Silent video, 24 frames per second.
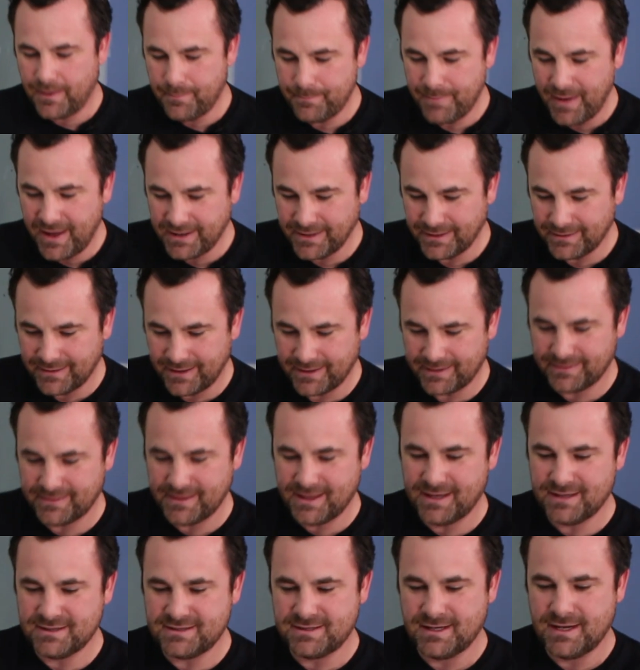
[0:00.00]
I bend it like
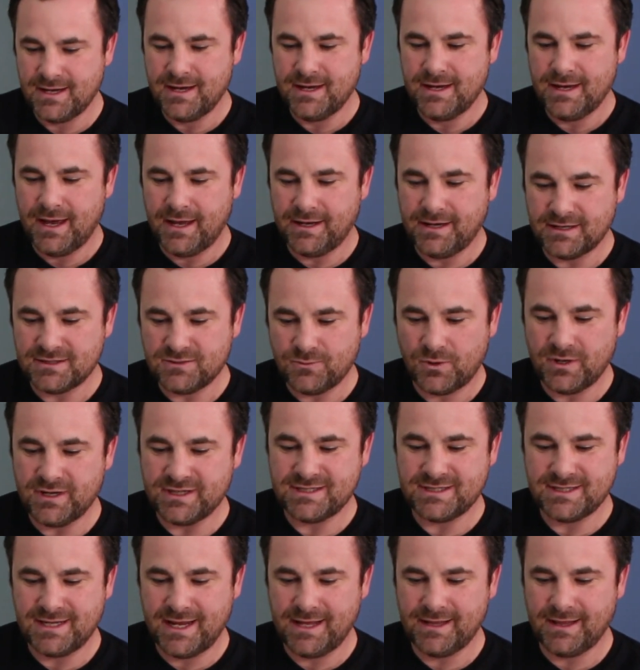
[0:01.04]
this, it doesn't want to
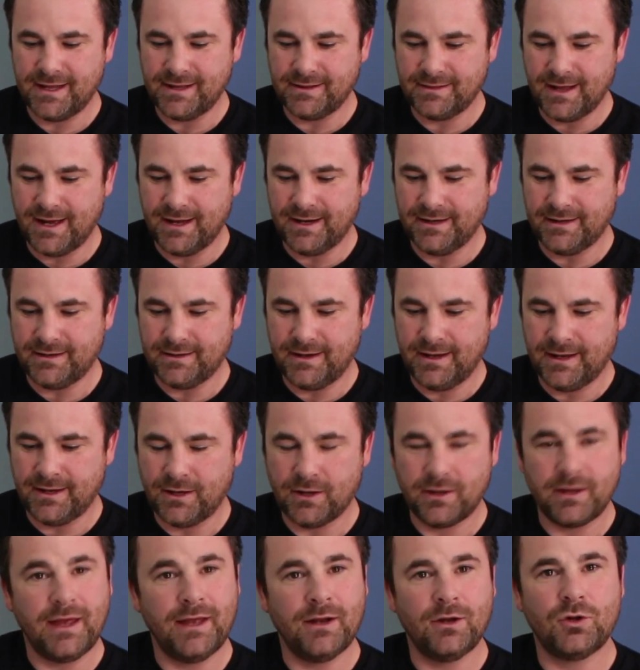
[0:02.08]
stay like that. It,
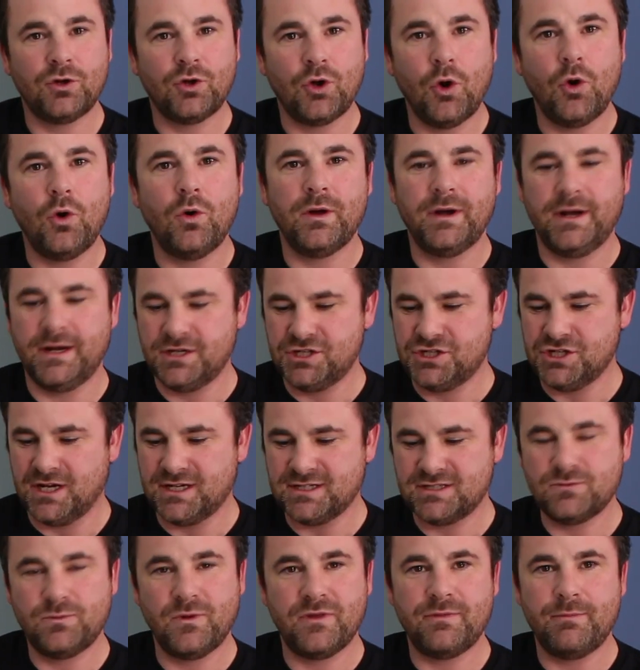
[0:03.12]
it, will go and
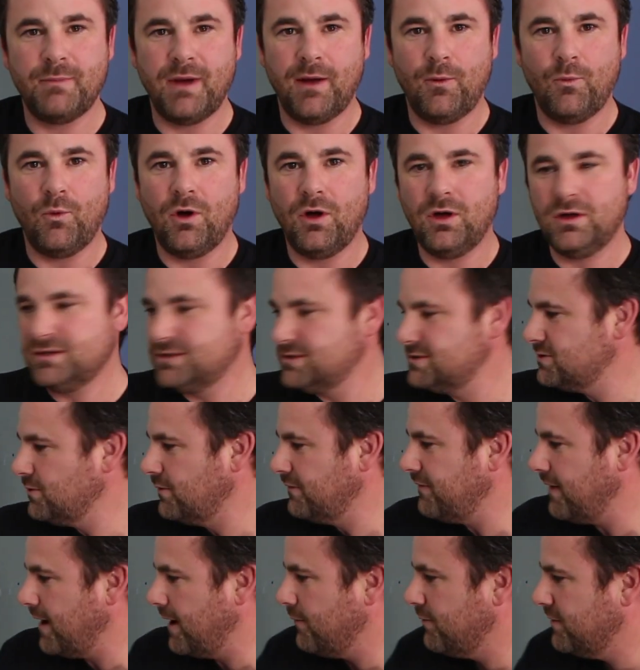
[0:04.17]
adjust with my wall. So
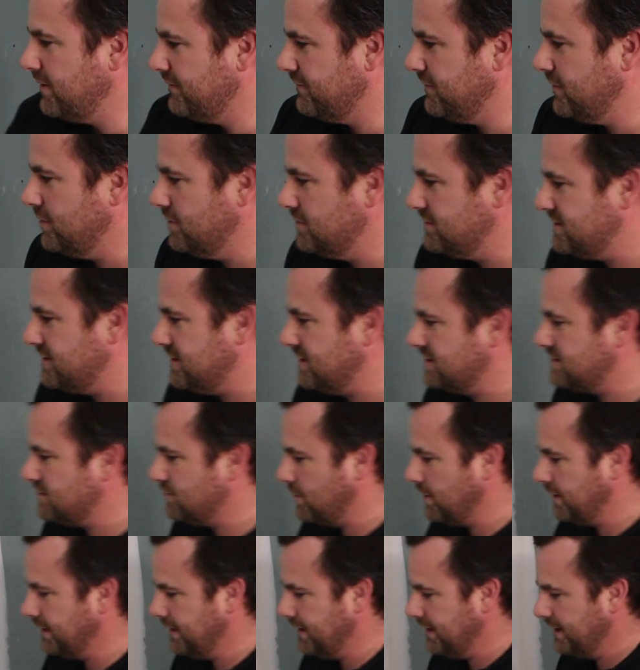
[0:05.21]
if I would have used this
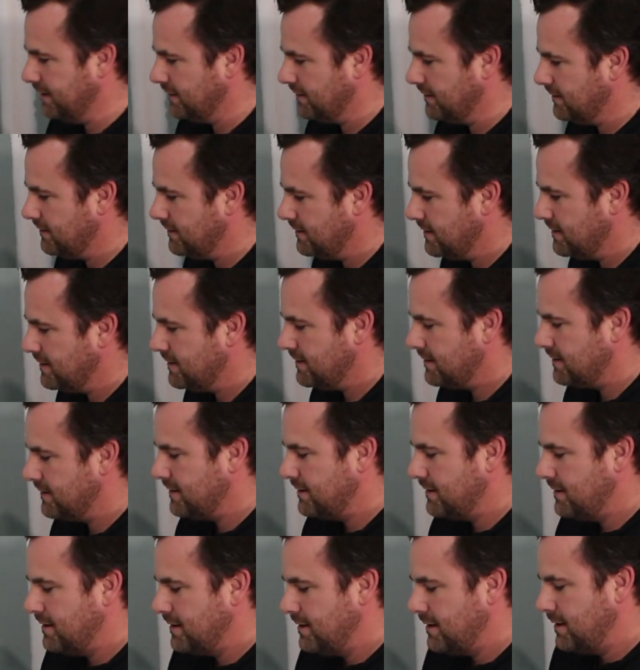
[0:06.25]
one here,
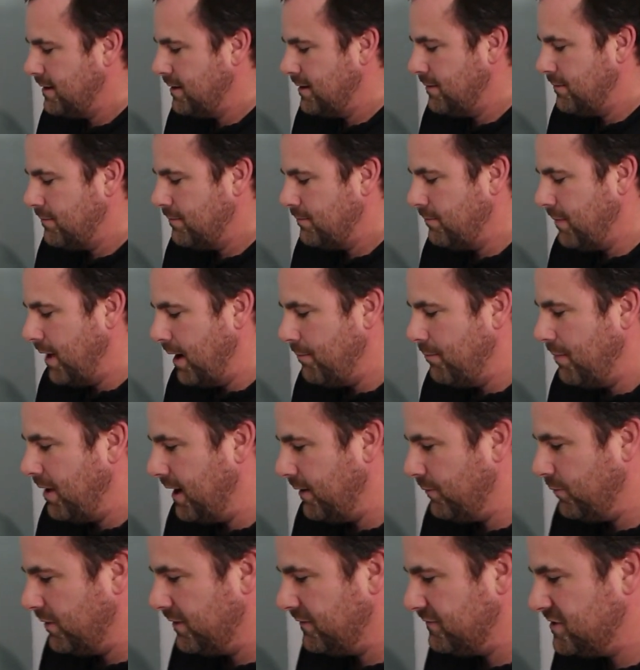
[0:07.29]
my
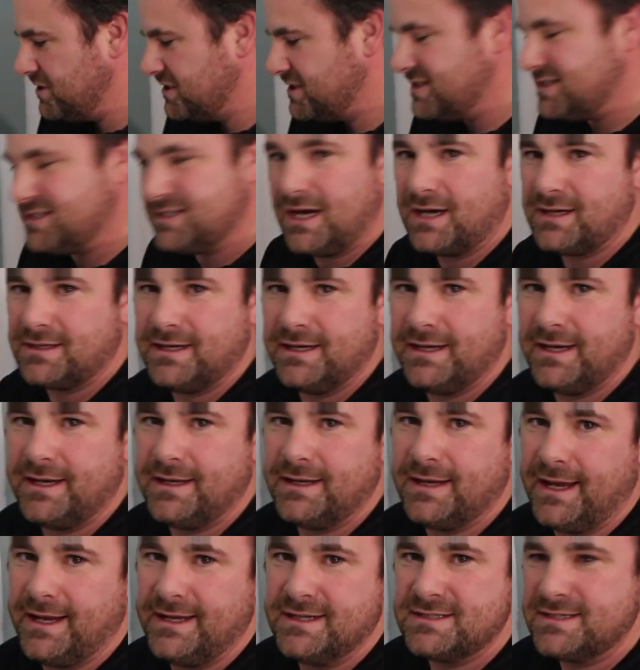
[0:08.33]
mud would have just sucked it in
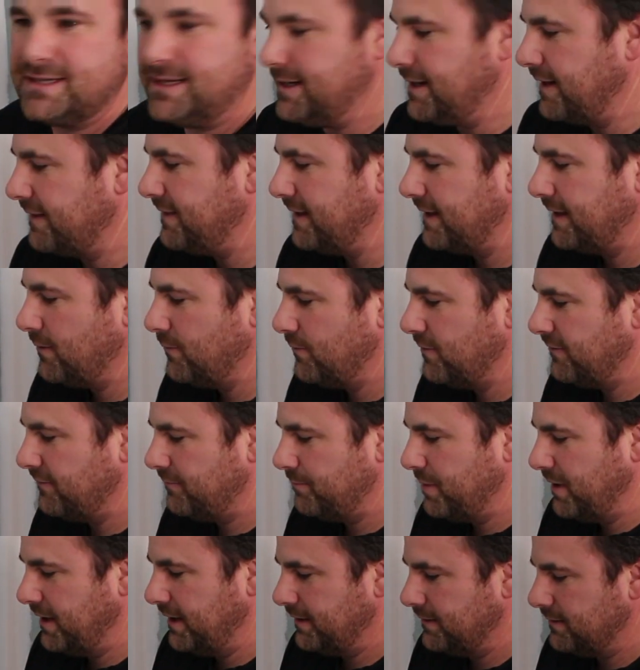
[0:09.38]
nicely and I think it would
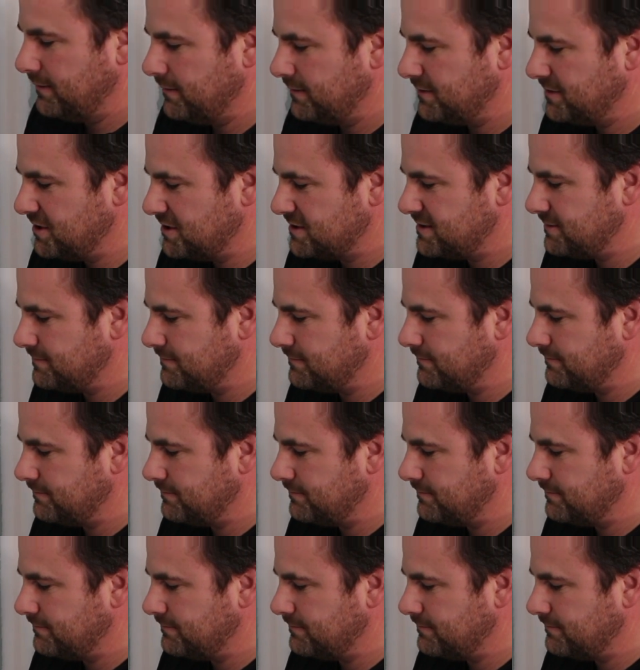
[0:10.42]
have been just